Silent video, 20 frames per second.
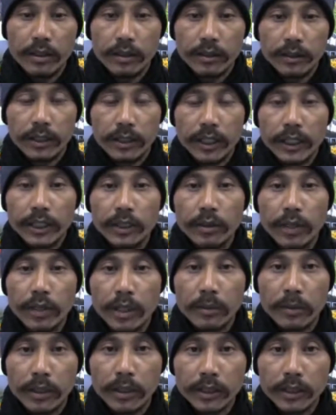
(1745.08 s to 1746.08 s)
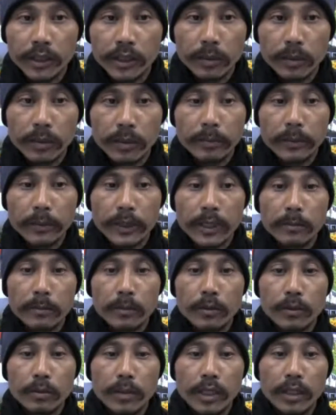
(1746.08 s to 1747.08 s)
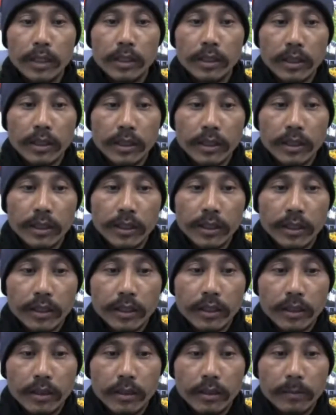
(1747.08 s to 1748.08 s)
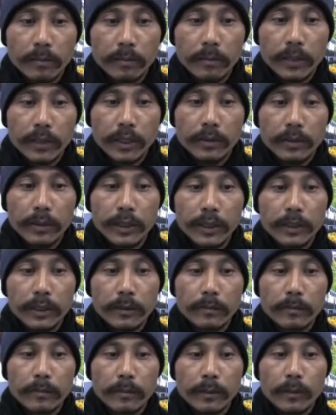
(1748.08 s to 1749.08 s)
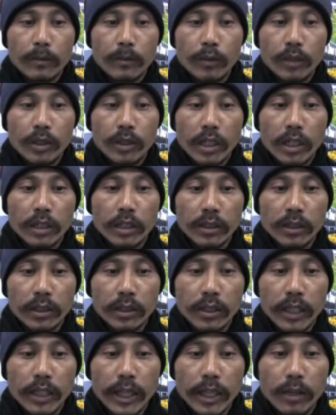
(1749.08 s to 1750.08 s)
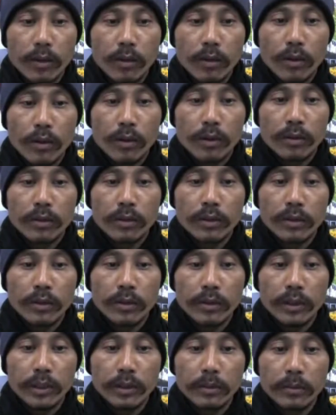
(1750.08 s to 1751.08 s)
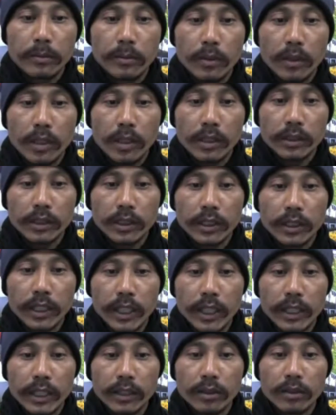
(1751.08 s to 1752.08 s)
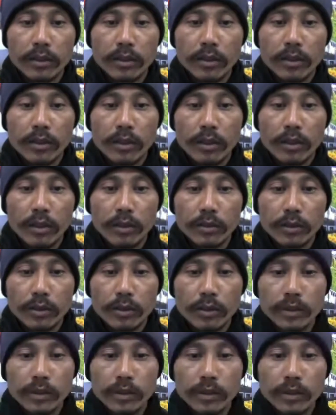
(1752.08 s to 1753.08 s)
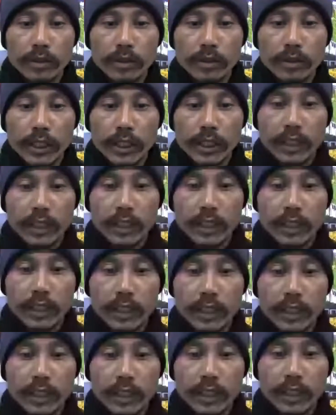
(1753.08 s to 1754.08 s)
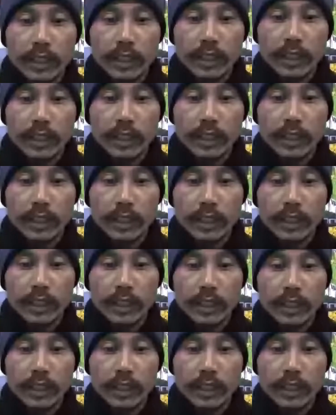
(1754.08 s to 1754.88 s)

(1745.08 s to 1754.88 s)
Thank you very much, Pitam Kumar. Becoming broadcaster and or doing broadcasting and also standing the send button meeting